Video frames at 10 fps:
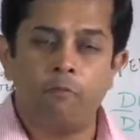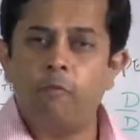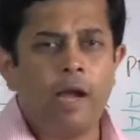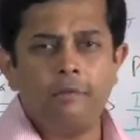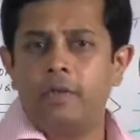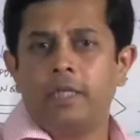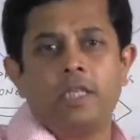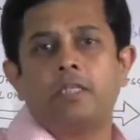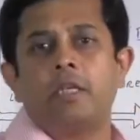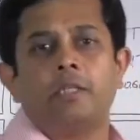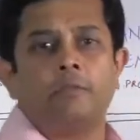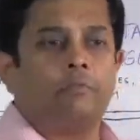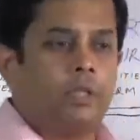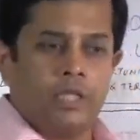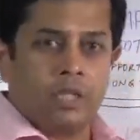whatever it is
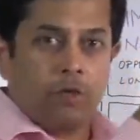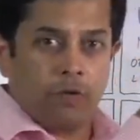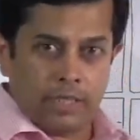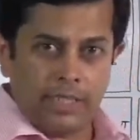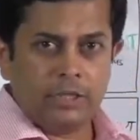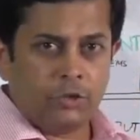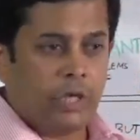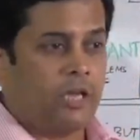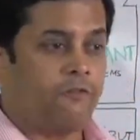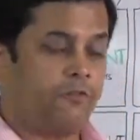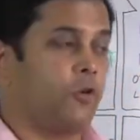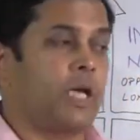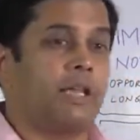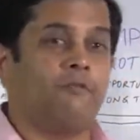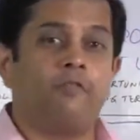that is on your list today, if you can